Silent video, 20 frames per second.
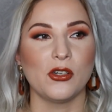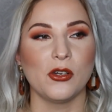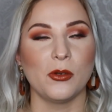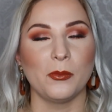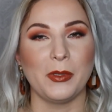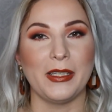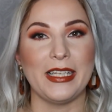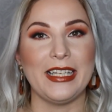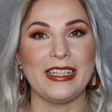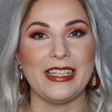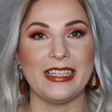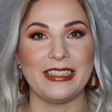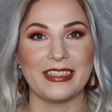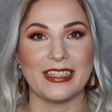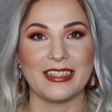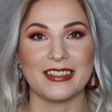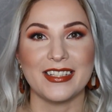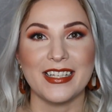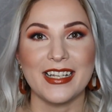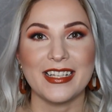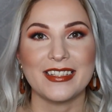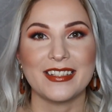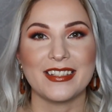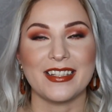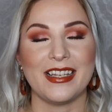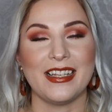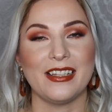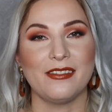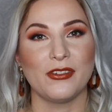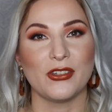completing the
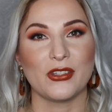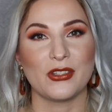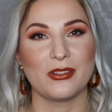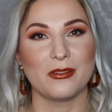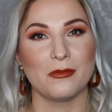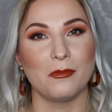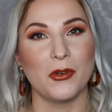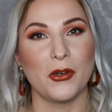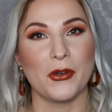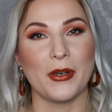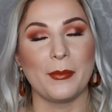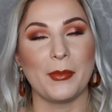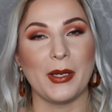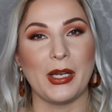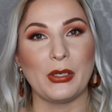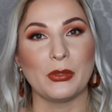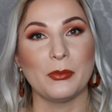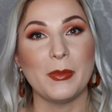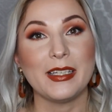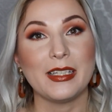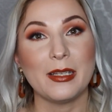sets. It was more about